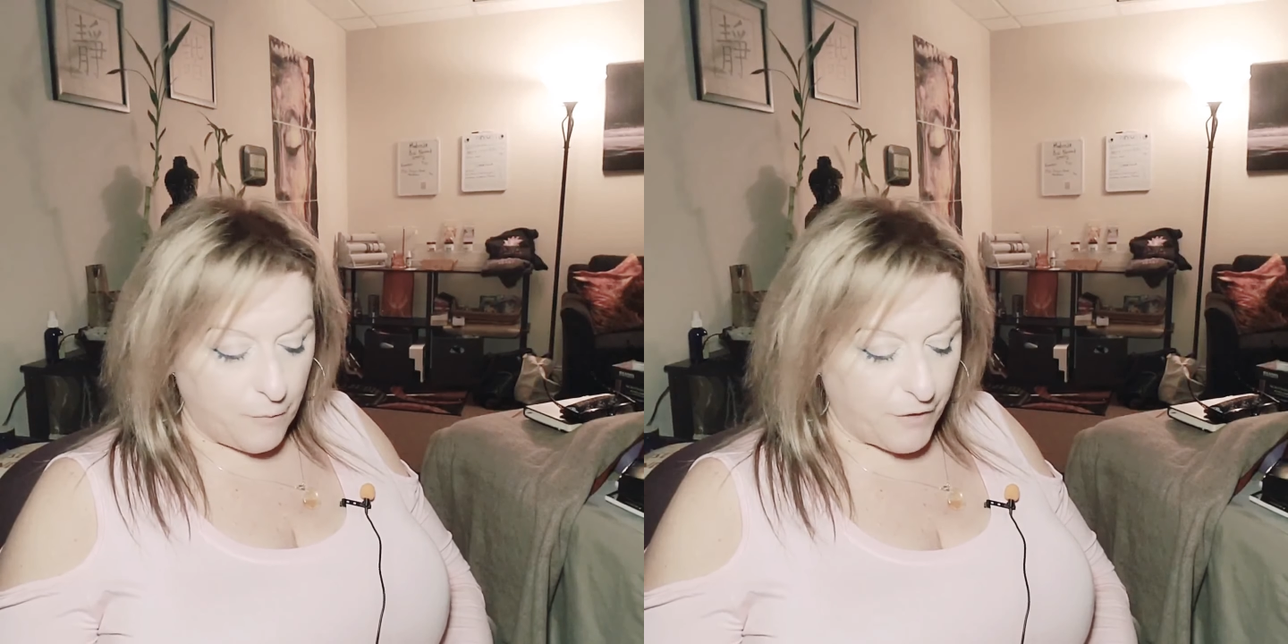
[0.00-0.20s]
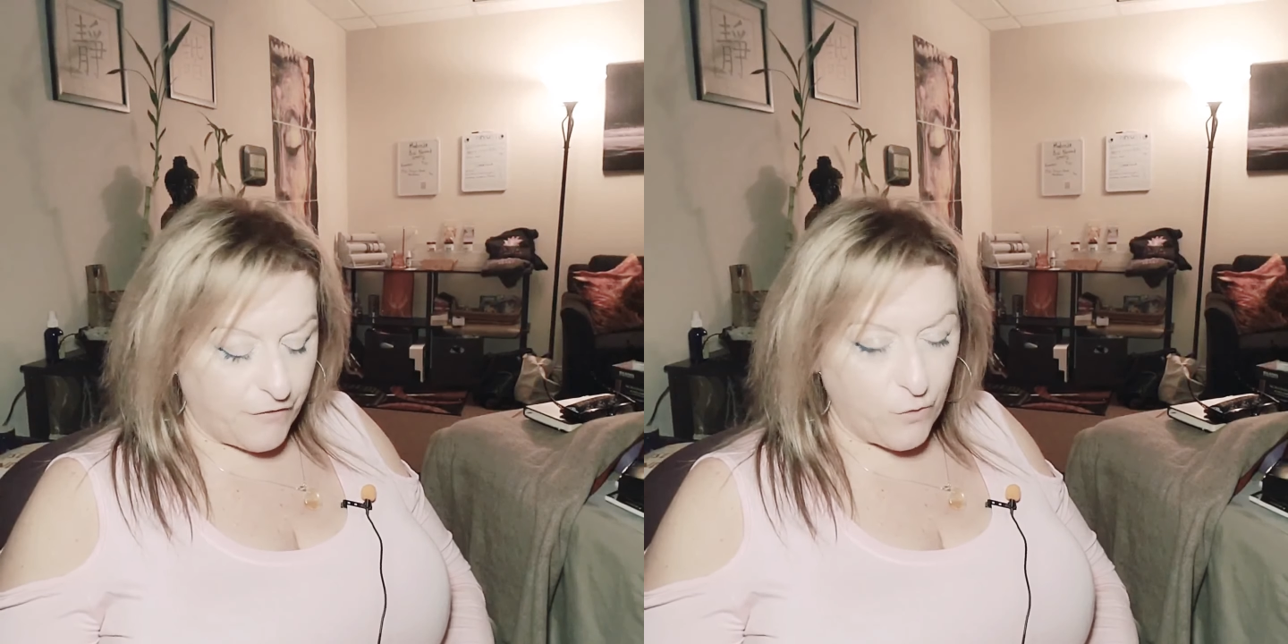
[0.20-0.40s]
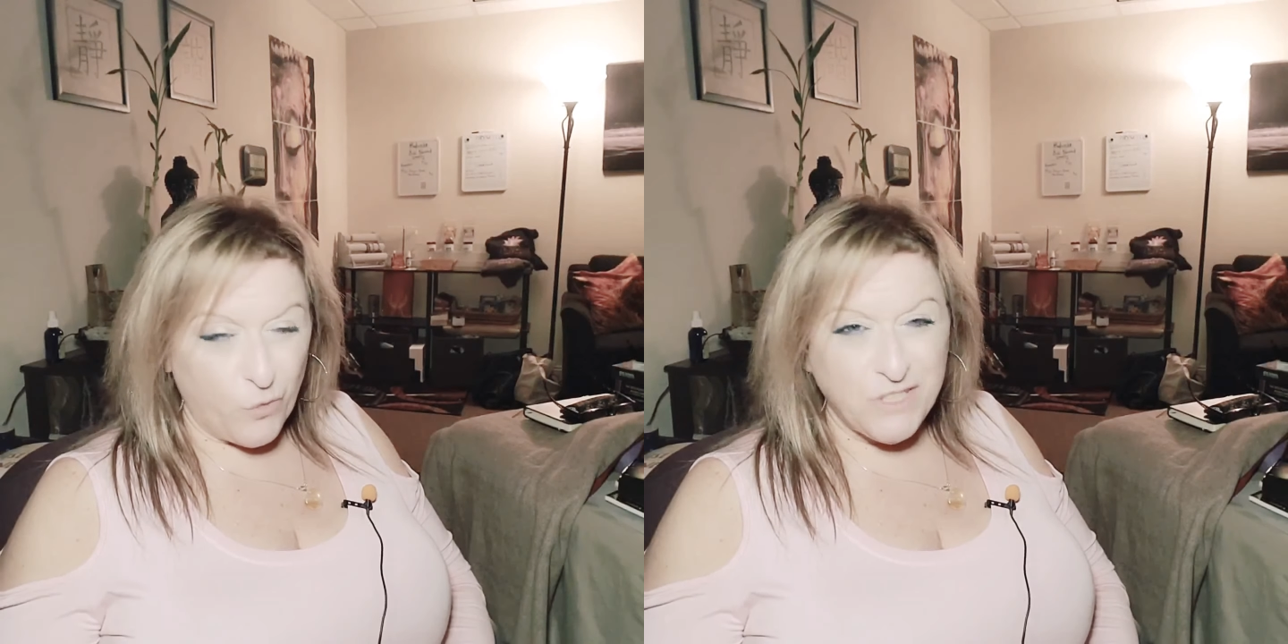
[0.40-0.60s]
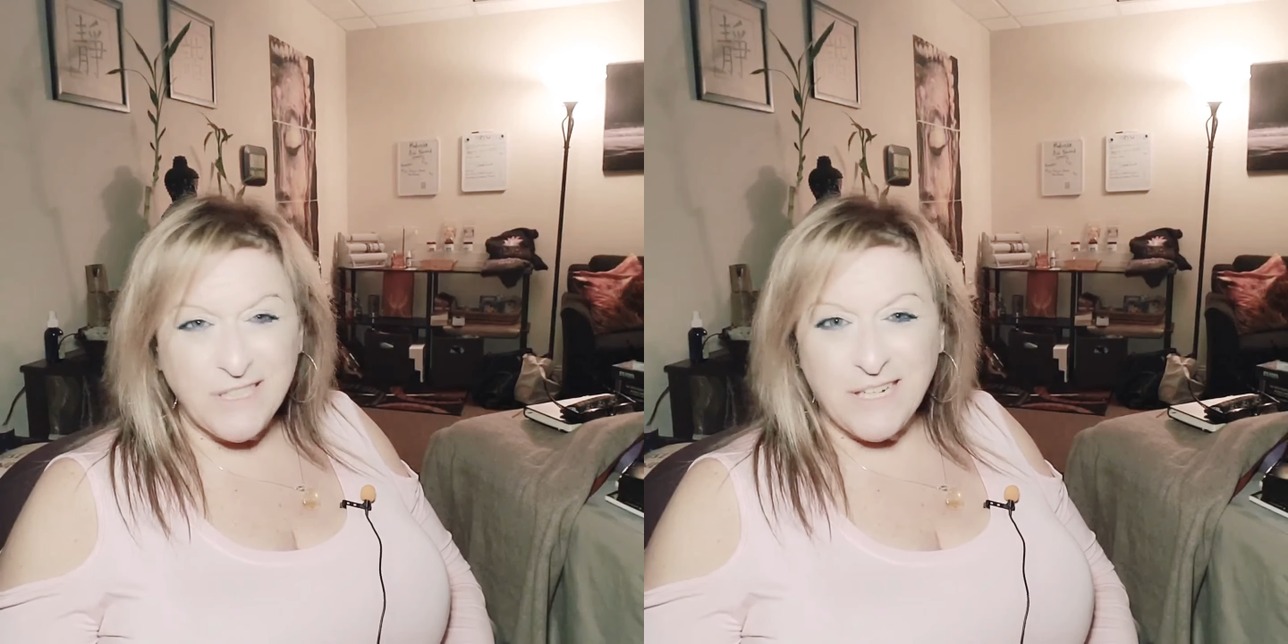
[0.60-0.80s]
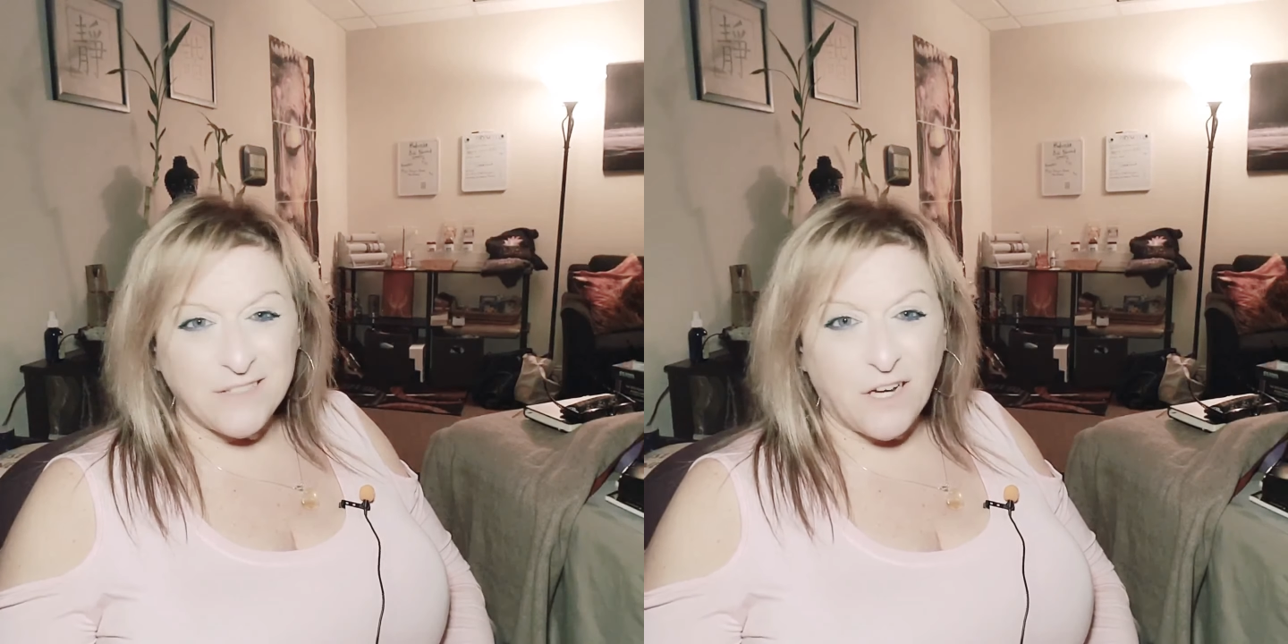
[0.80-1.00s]
But if it
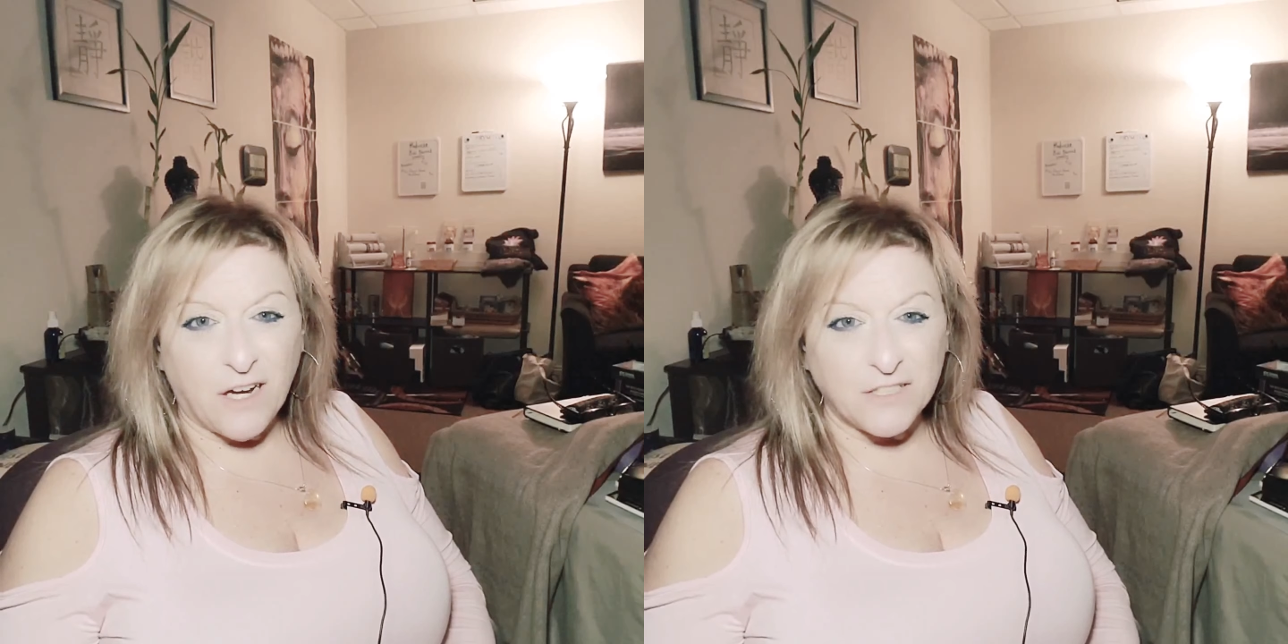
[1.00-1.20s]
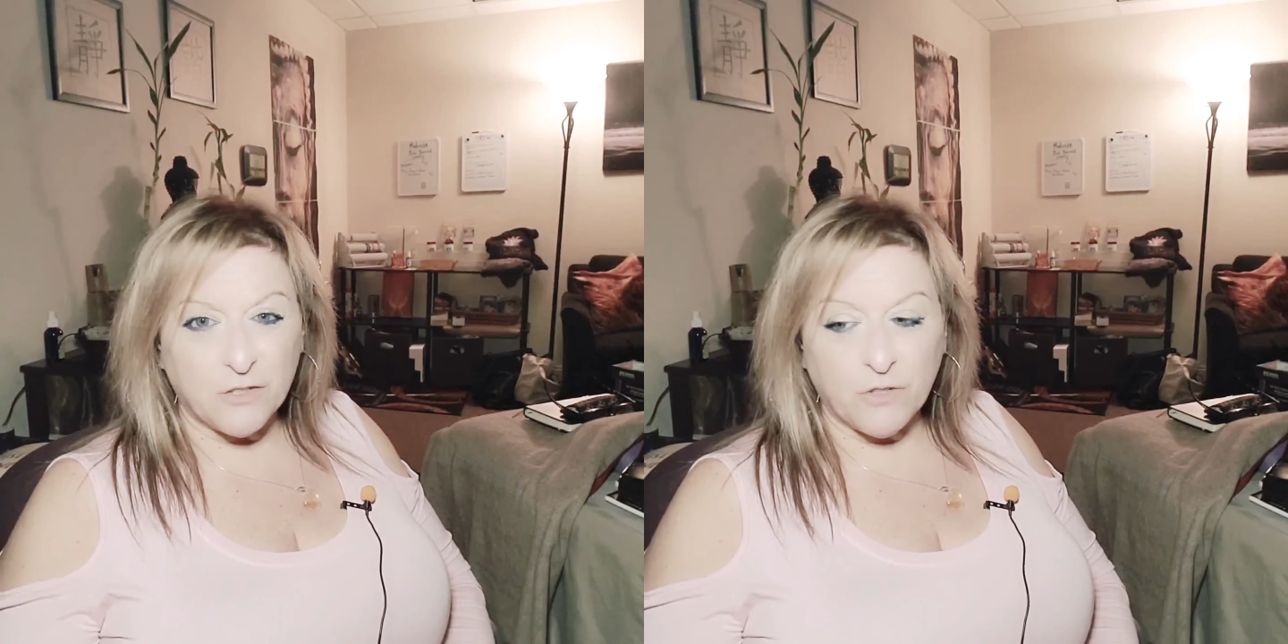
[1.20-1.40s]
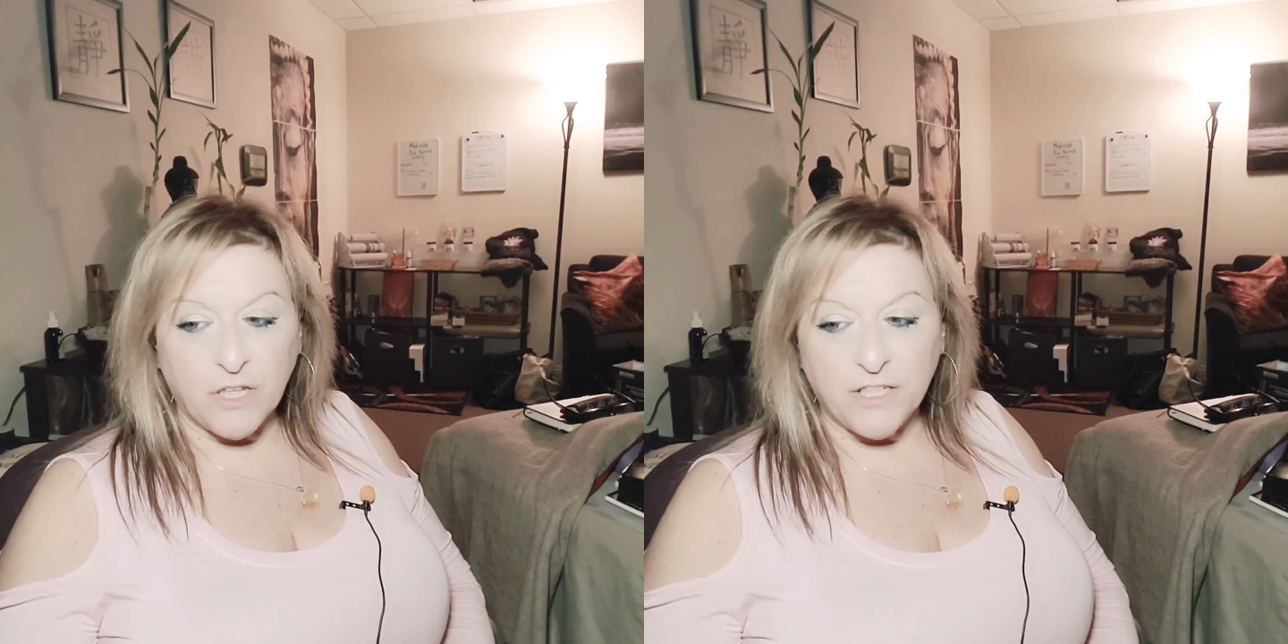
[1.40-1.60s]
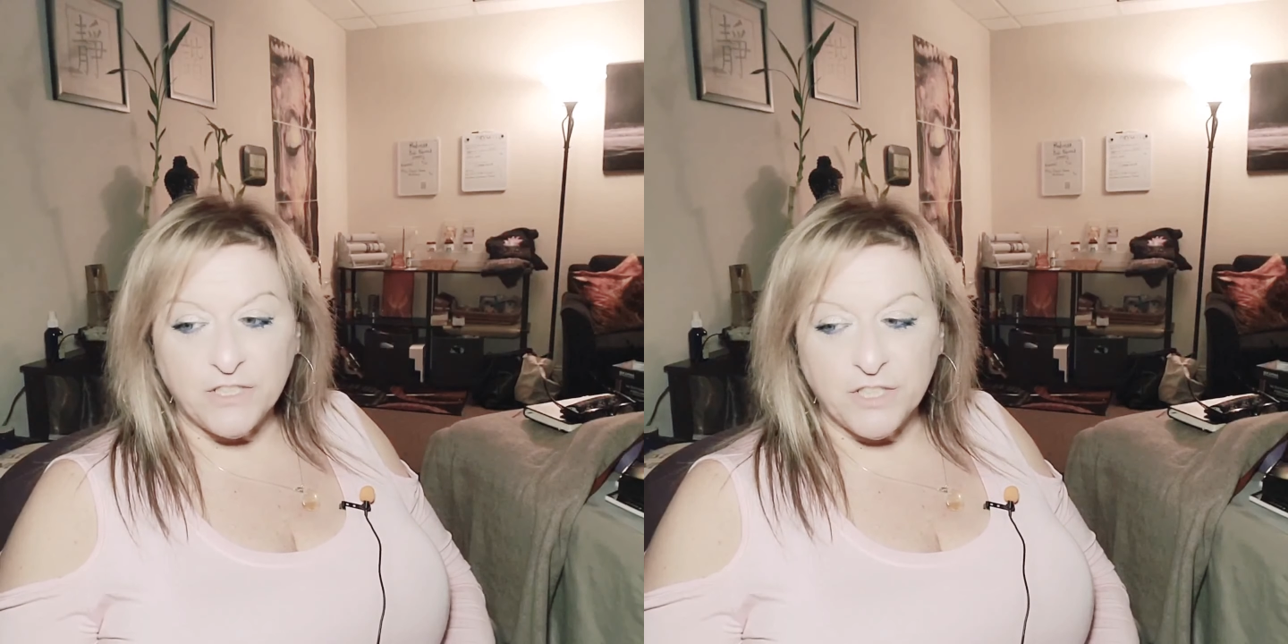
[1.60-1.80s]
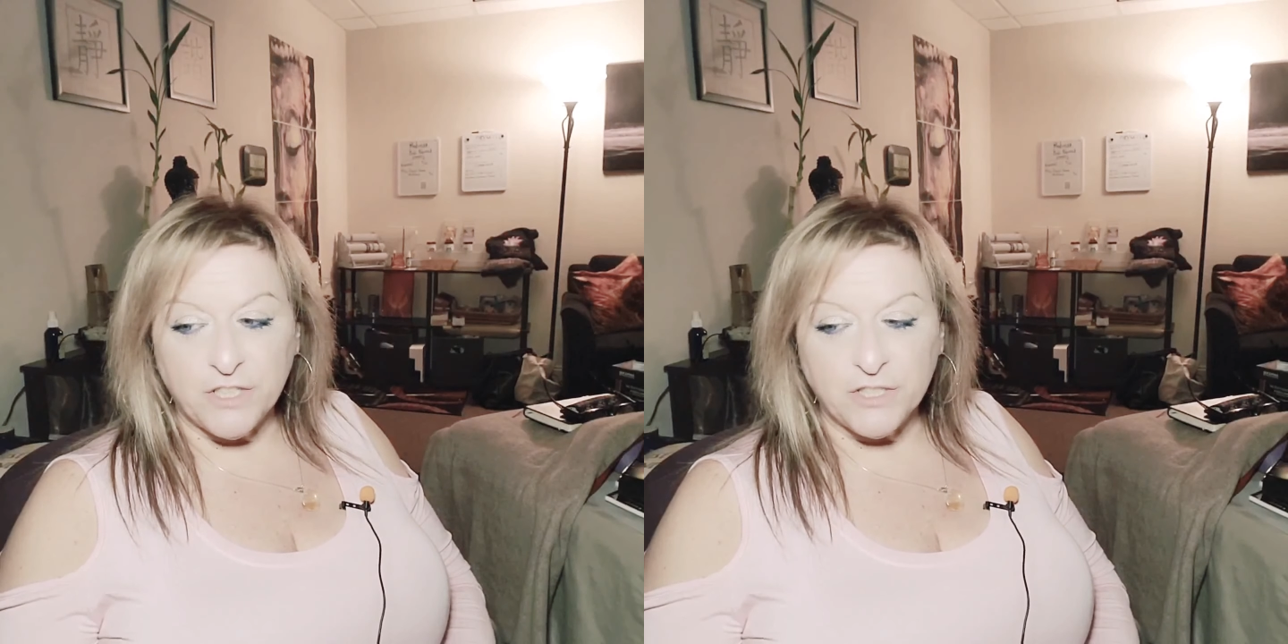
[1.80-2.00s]
wasn't a toxic
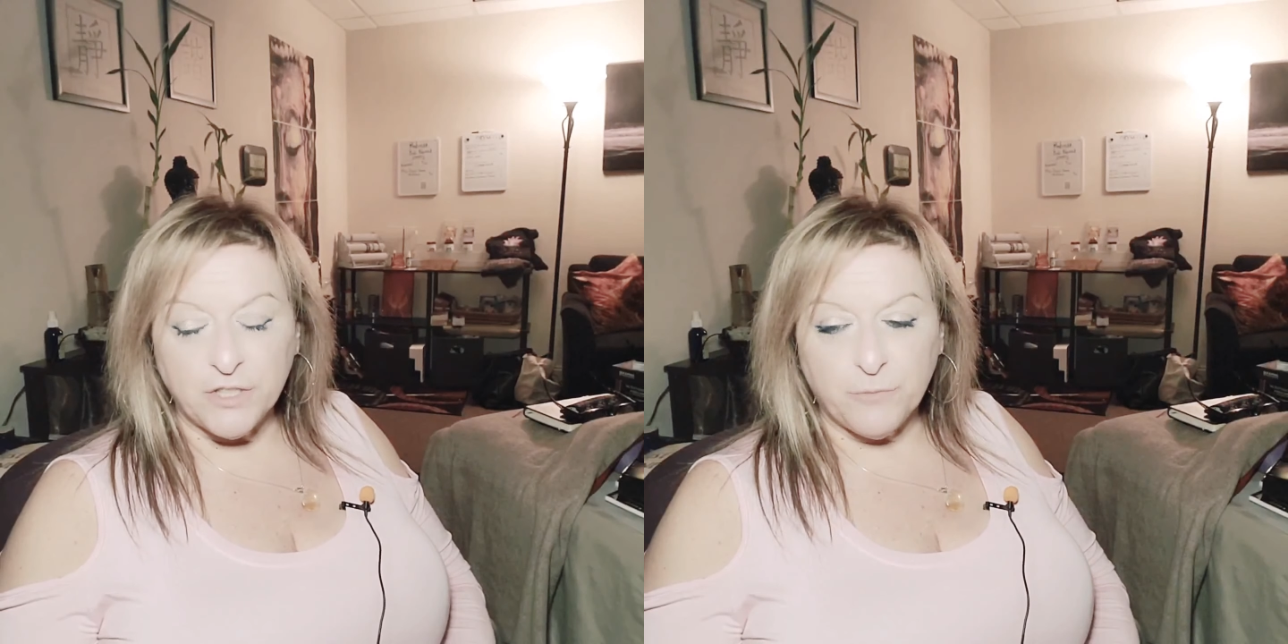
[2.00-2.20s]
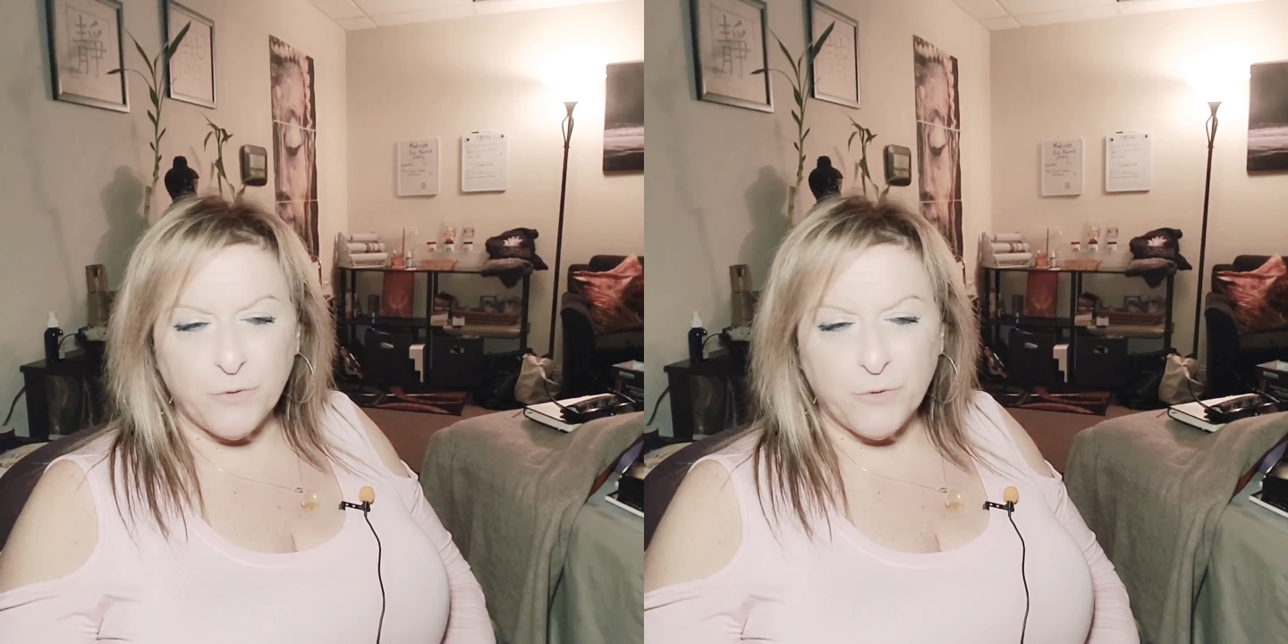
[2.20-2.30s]
relationship,